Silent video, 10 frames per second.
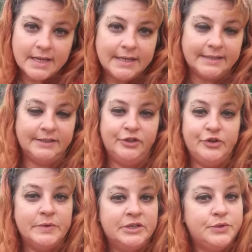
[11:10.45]
and
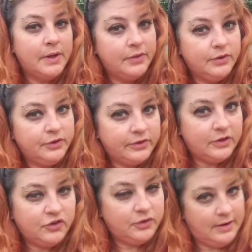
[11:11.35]
do unto others
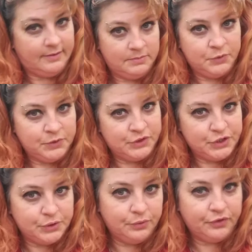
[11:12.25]
as you'd have them do unto you.